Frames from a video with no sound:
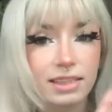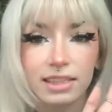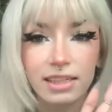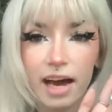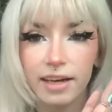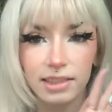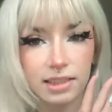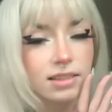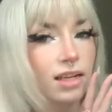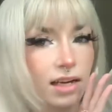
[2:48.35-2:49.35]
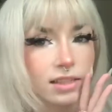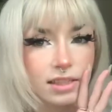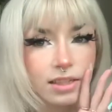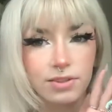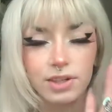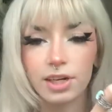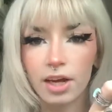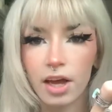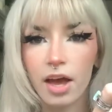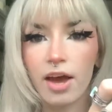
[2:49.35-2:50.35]
She's not a Slytherin,
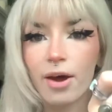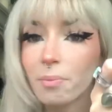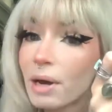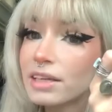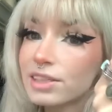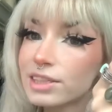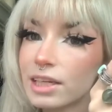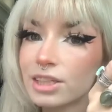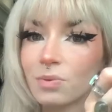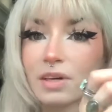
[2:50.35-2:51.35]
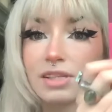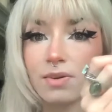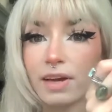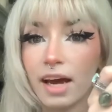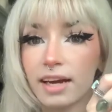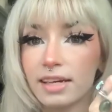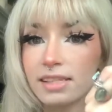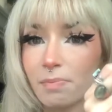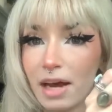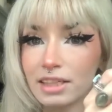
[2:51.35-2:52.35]
but she said she was, so I got
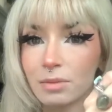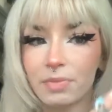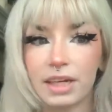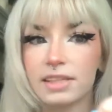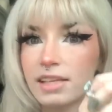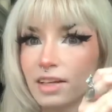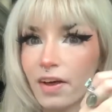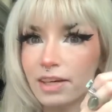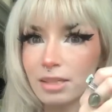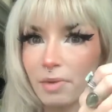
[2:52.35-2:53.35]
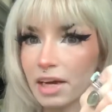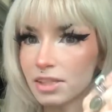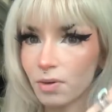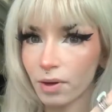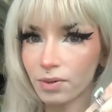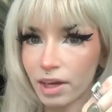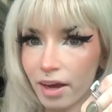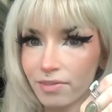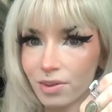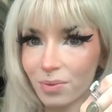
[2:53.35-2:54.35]
us matching pins. I lost mine, so I only
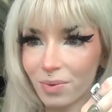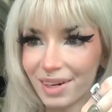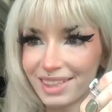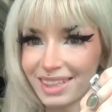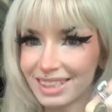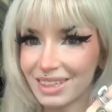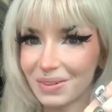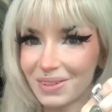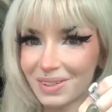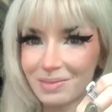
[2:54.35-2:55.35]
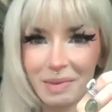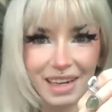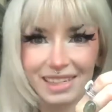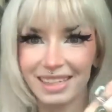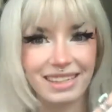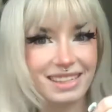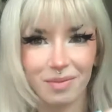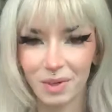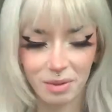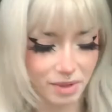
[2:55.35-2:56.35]
have the one to show you. Mine is like
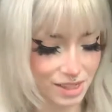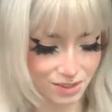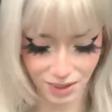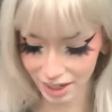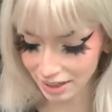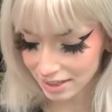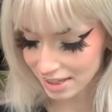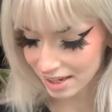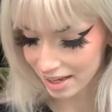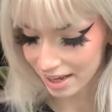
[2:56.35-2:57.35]
somewhere in my suitcase.